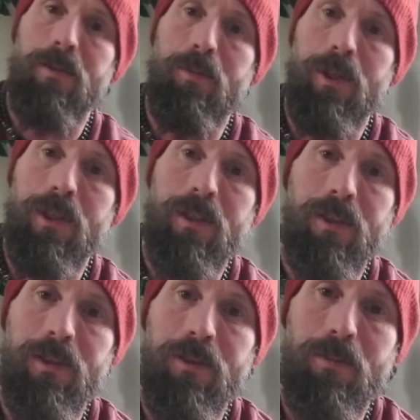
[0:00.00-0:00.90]
the bracelet. I
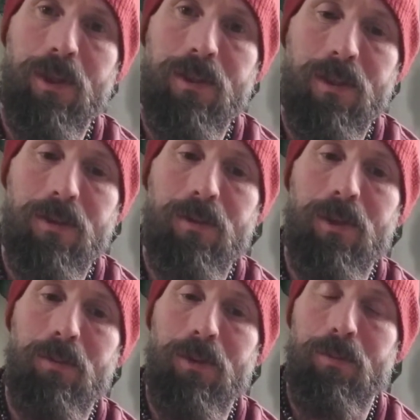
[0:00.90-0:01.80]
think this bracelet's
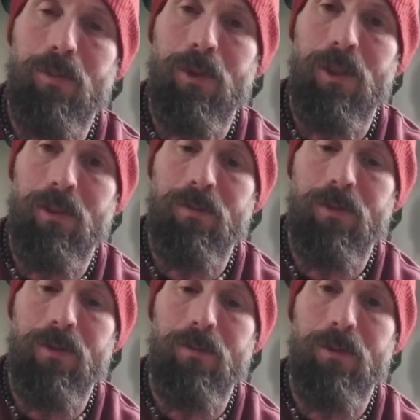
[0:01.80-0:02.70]
really pretty
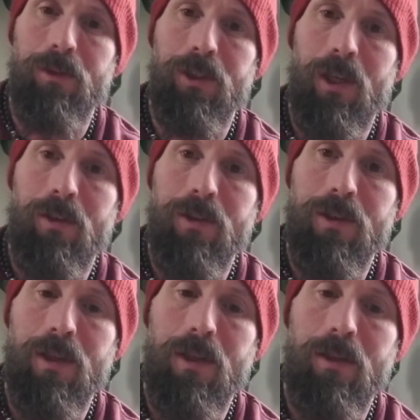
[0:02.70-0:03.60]
for the root chakra
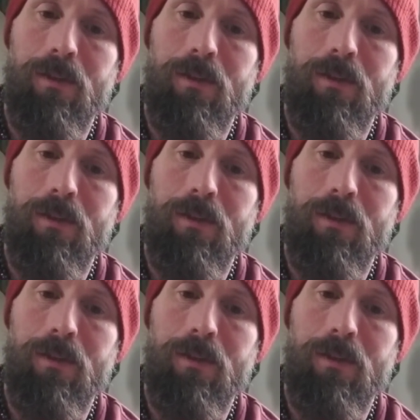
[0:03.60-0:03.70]
set.